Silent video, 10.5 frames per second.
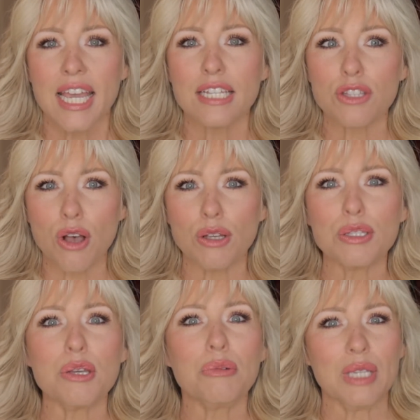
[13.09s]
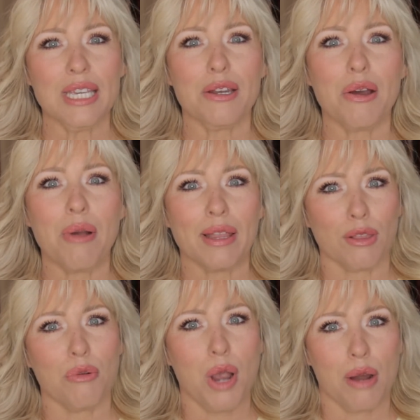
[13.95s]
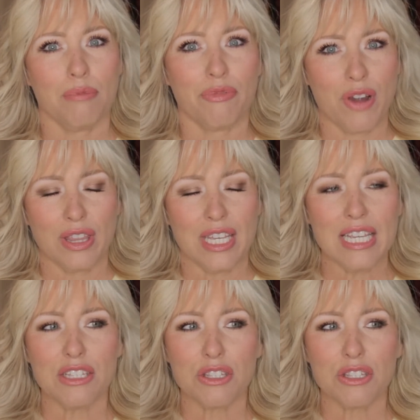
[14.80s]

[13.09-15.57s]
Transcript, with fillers: it's also keto and low carb friendly.